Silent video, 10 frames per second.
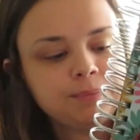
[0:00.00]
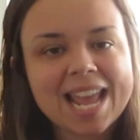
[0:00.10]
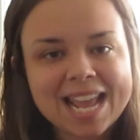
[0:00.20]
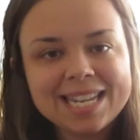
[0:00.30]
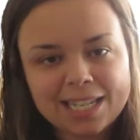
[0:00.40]
It's
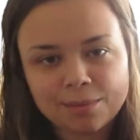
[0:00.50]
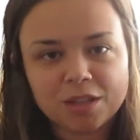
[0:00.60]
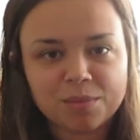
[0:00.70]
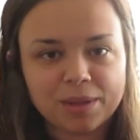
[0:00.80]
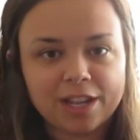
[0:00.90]
an 18
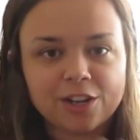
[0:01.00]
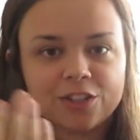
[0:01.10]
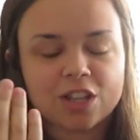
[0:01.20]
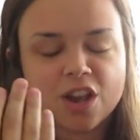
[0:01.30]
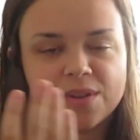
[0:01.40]
month planner,
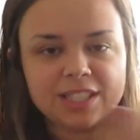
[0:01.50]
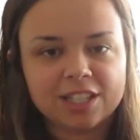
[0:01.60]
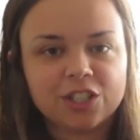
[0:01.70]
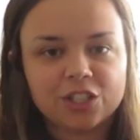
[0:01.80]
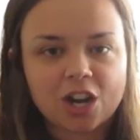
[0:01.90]
so it's
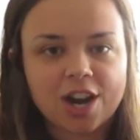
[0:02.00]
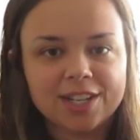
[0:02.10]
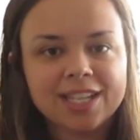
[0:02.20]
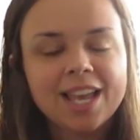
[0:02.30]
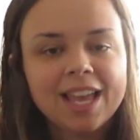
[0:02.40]
gonna
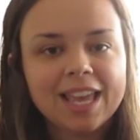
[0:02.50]
start